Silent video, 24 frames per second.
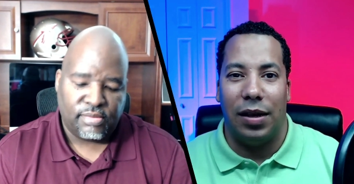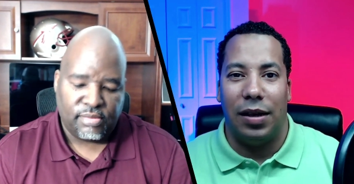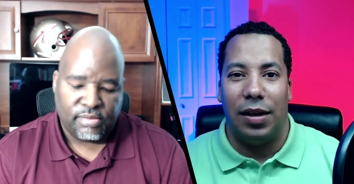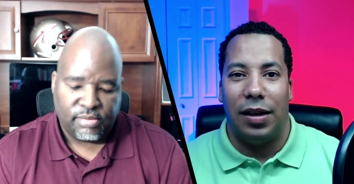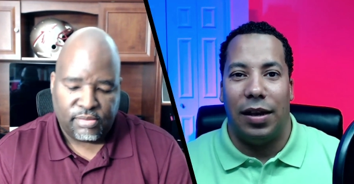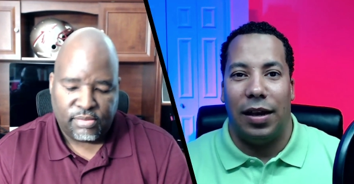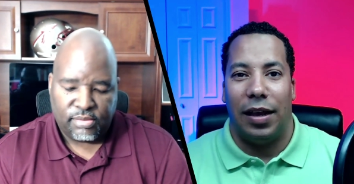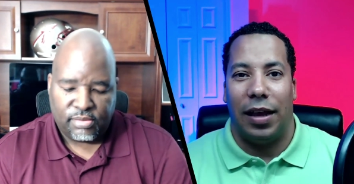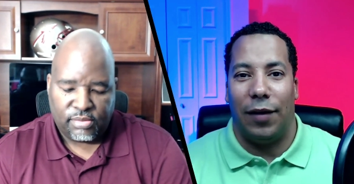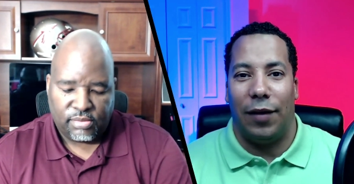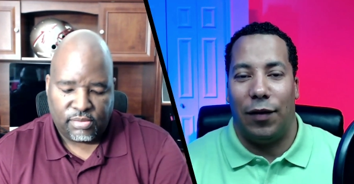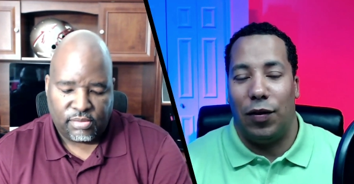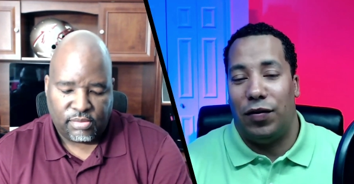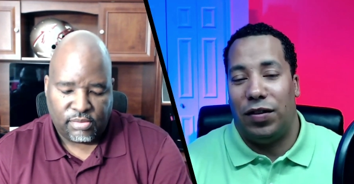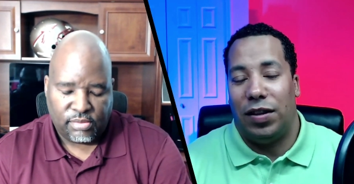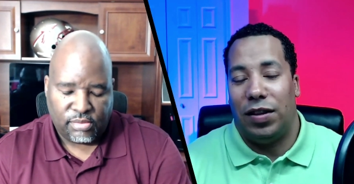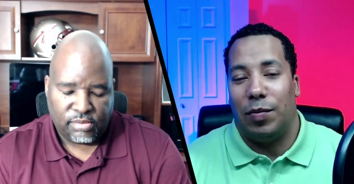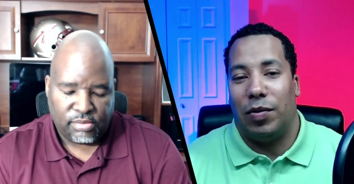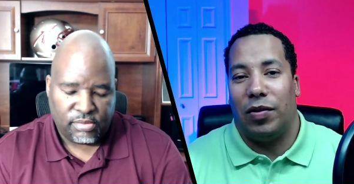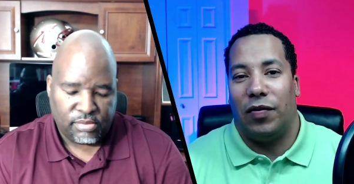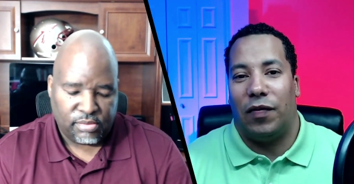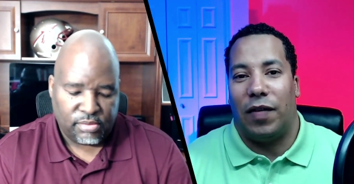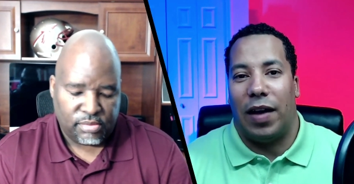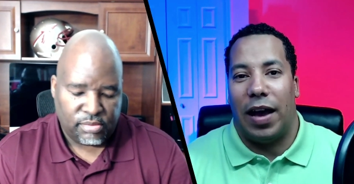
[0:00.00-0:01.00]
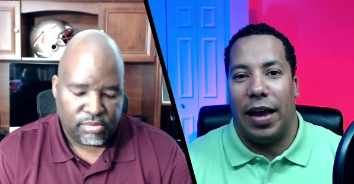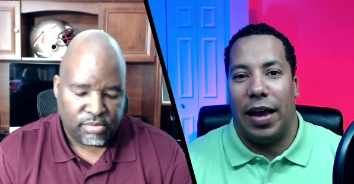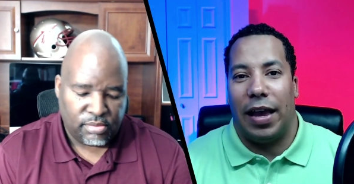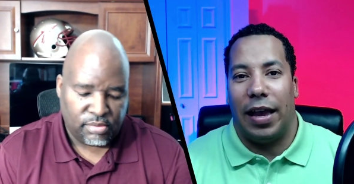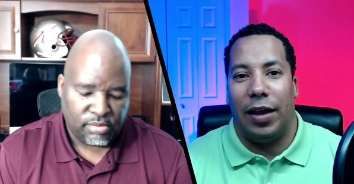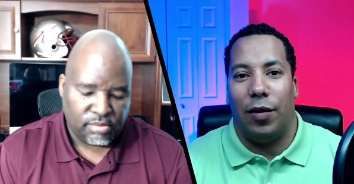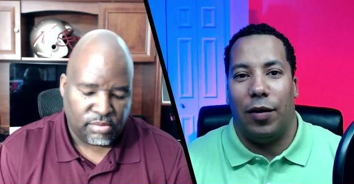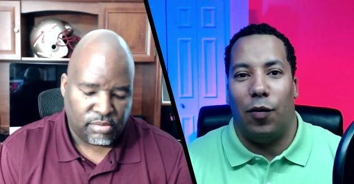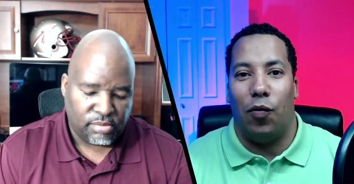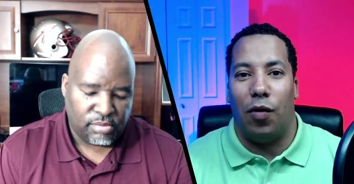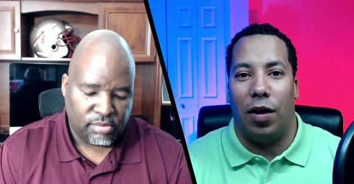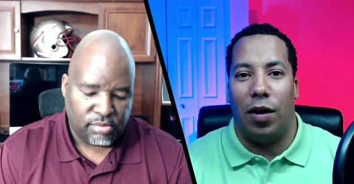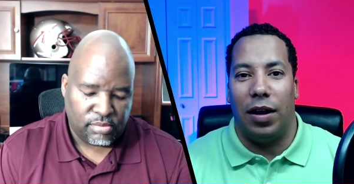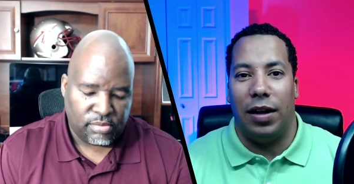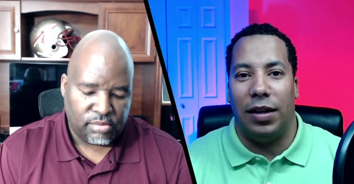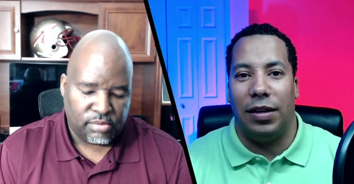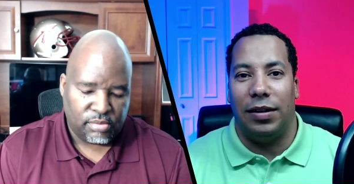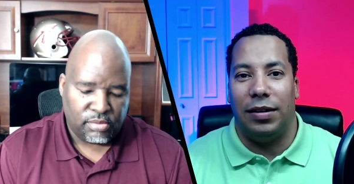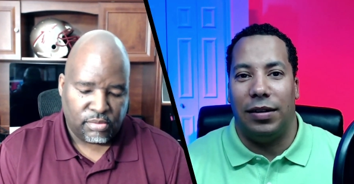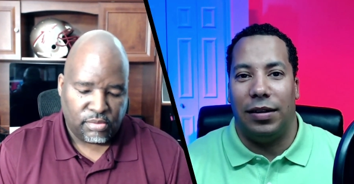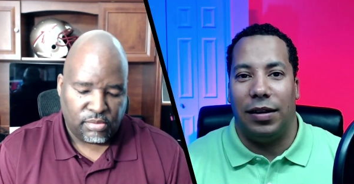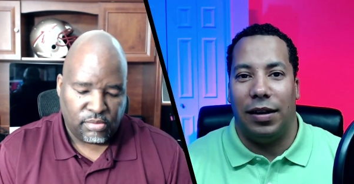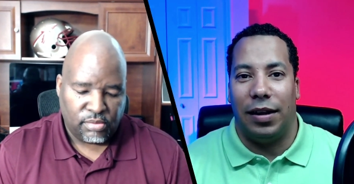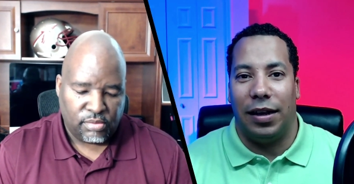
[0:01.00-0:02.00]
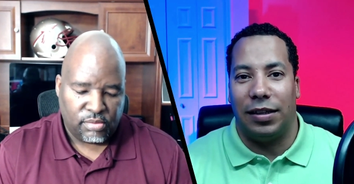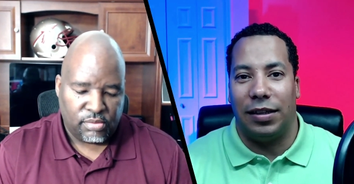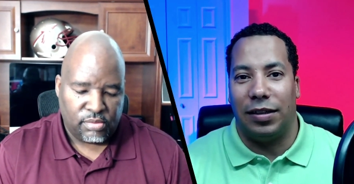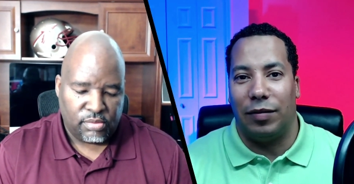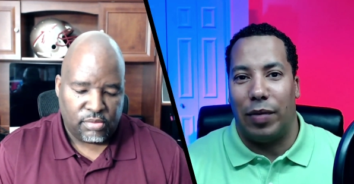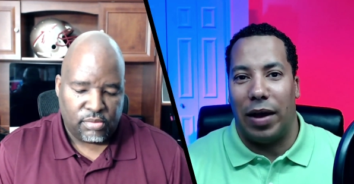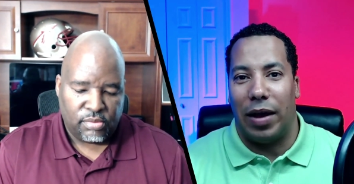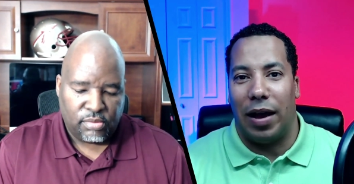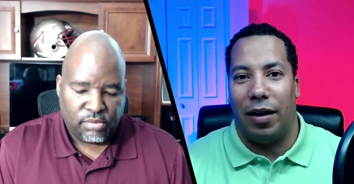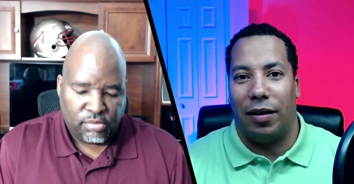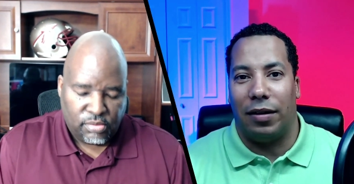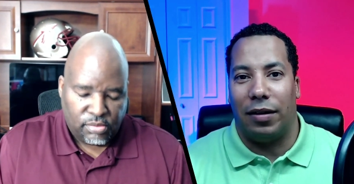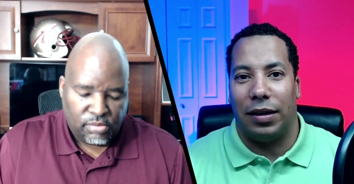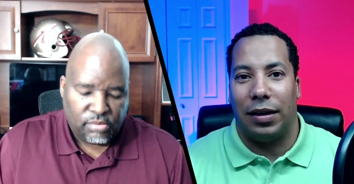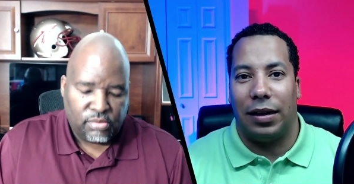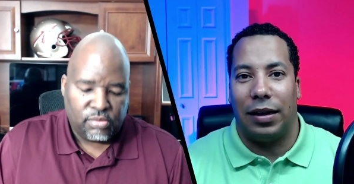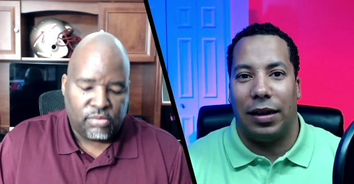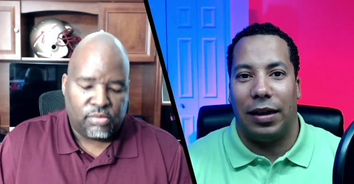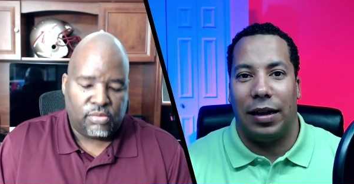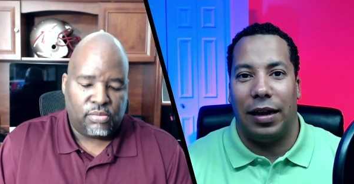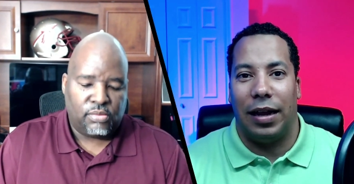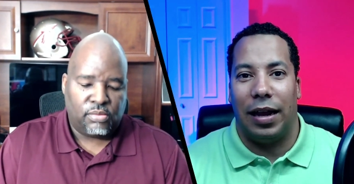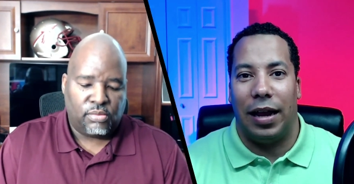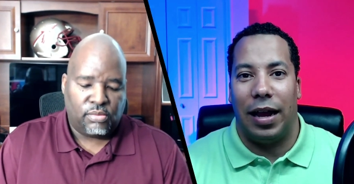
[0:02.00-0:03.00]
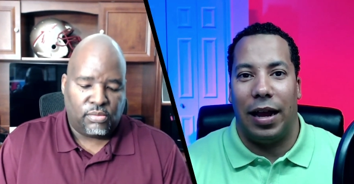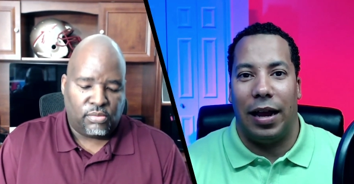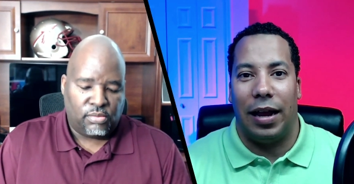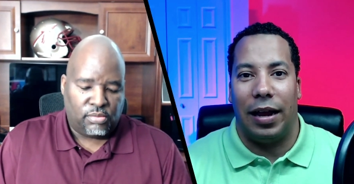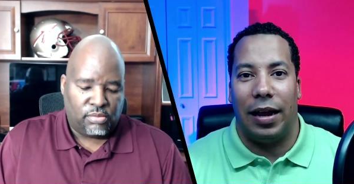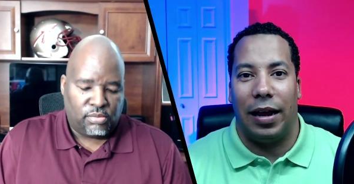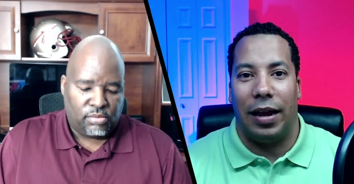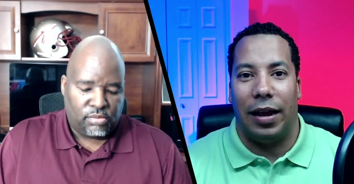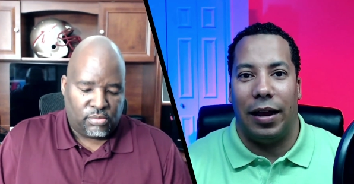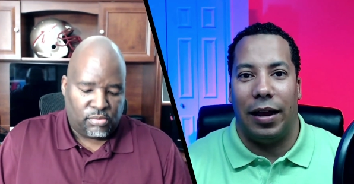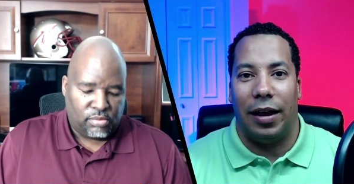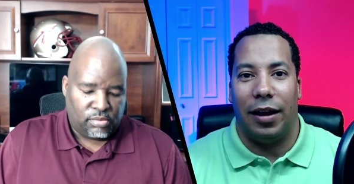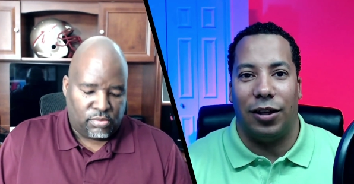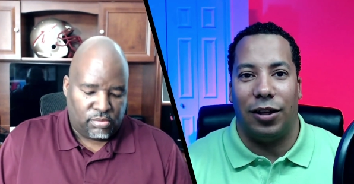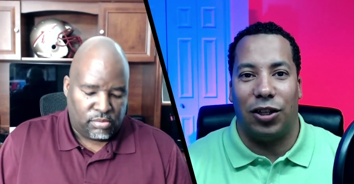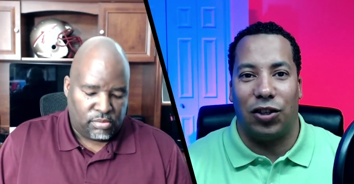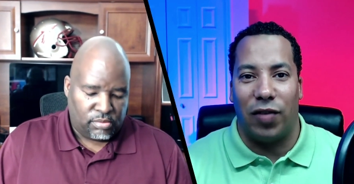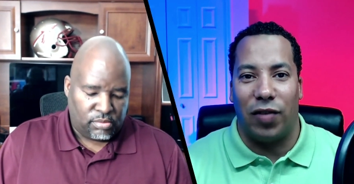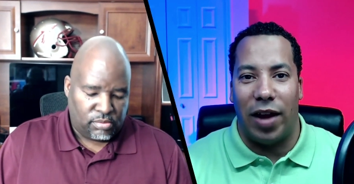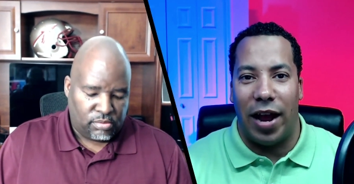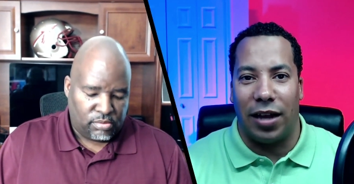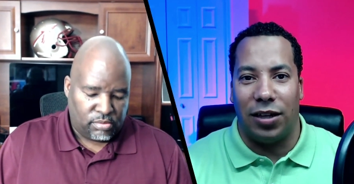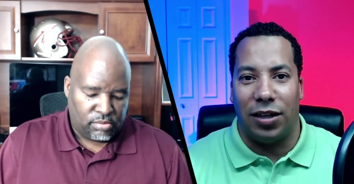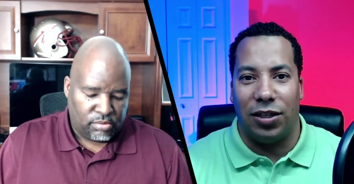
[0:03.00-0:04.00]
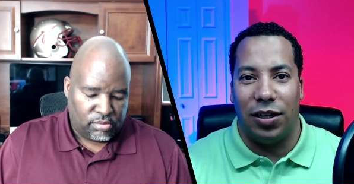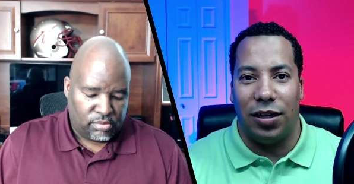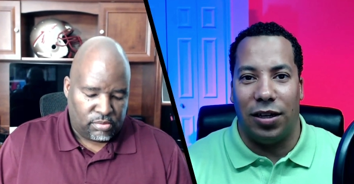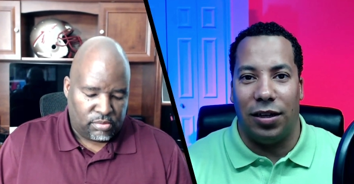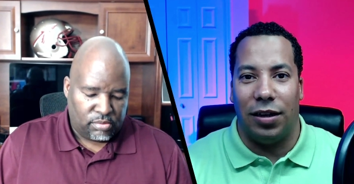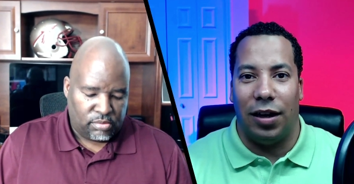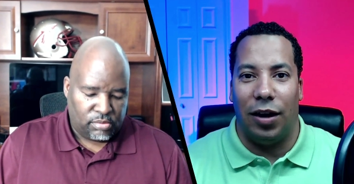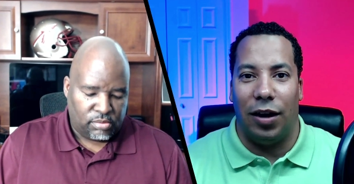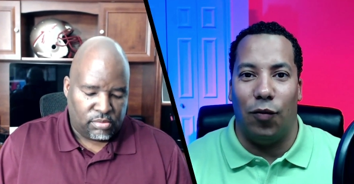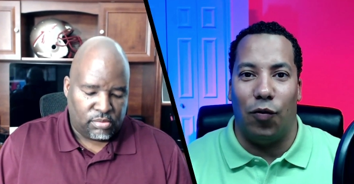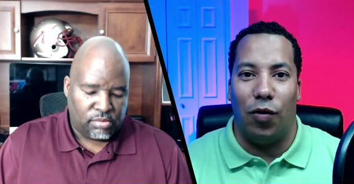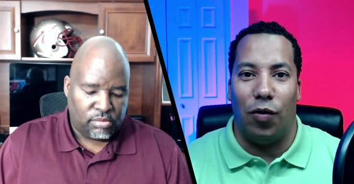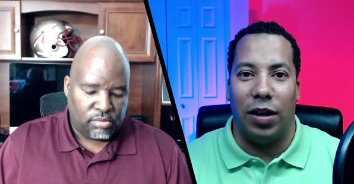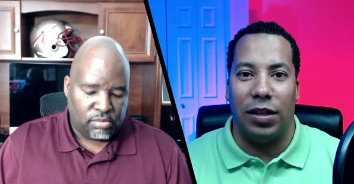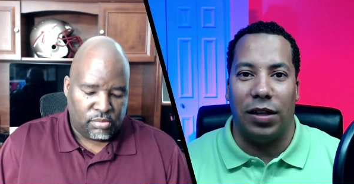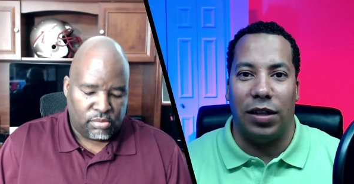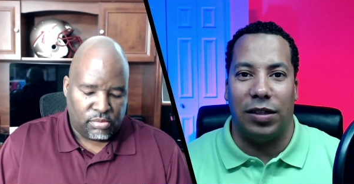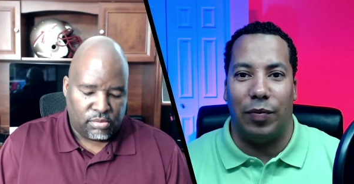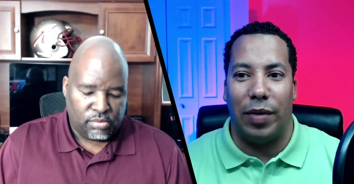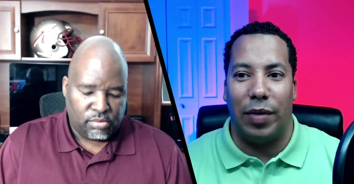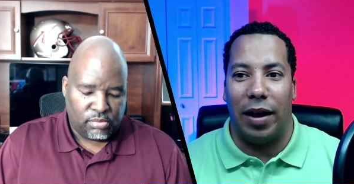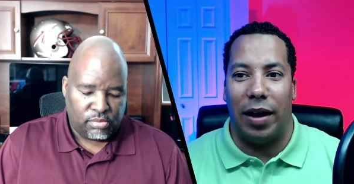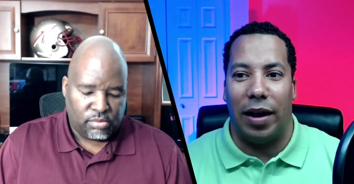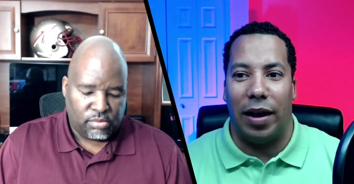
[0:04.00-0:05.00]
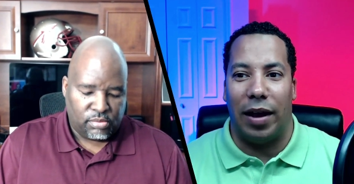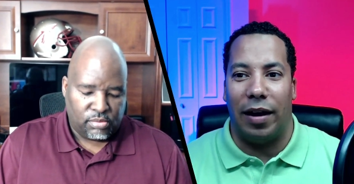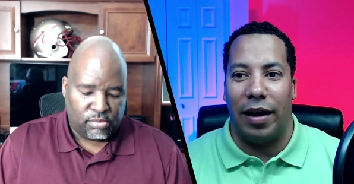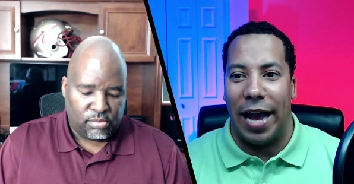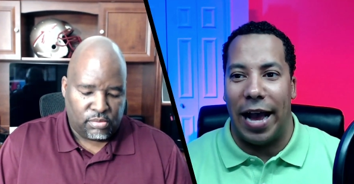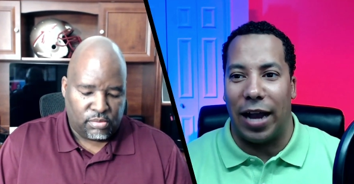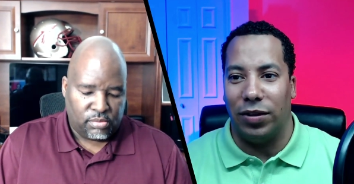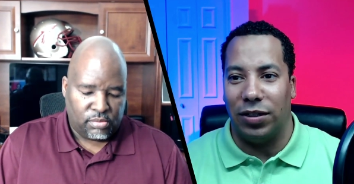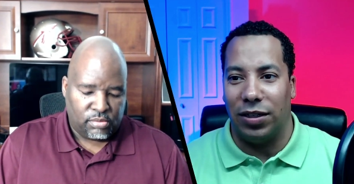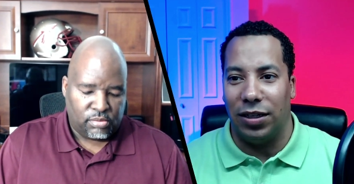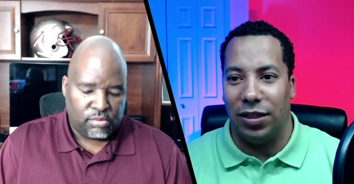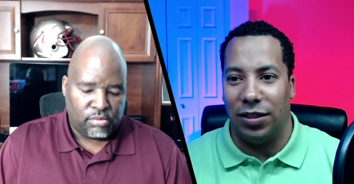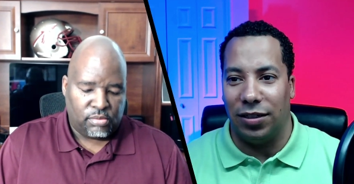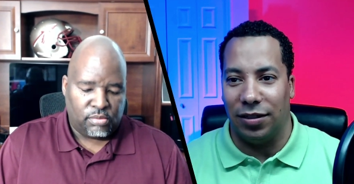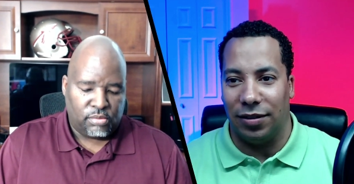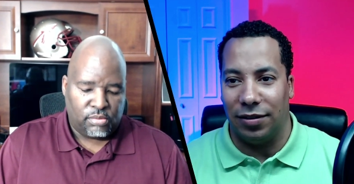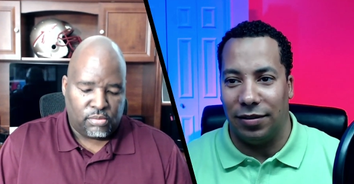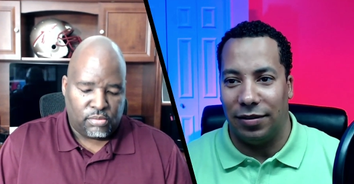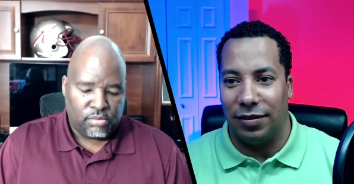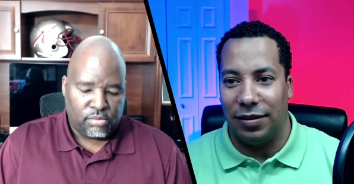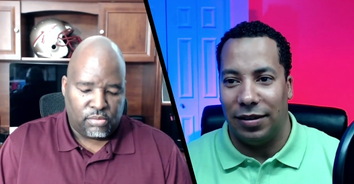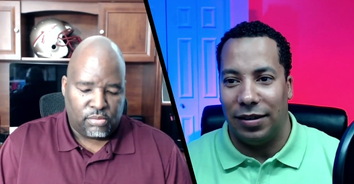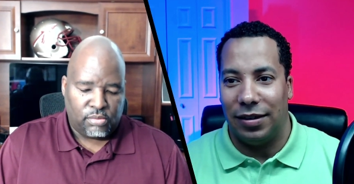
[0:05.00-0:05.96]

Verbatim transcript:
Speaker 1: If you simplify it, one is about attraction and one is about acquisition.